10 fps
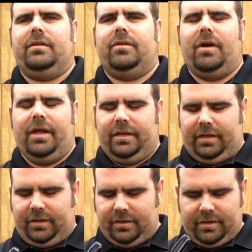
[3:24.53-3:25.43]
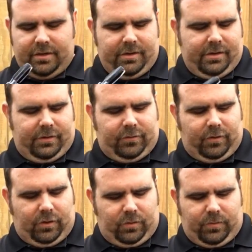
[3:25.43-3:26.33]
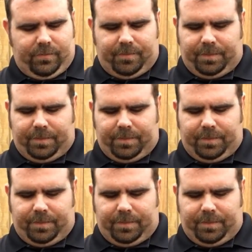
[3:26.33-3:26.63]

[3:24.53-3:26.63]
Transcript: grinding. So